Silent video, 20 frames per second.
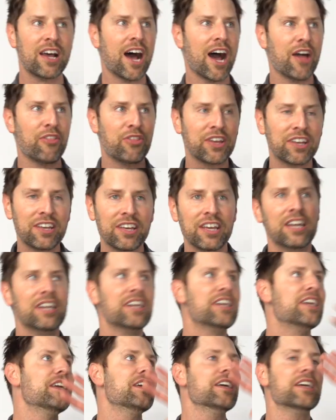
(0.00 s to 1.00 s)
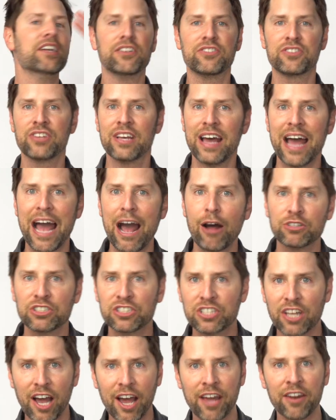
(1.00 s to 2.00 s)
I think he is
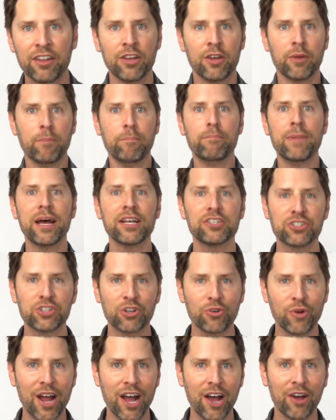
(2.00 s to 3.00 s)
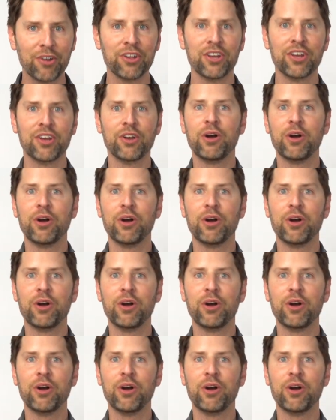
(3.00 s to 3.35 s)
outside messing around.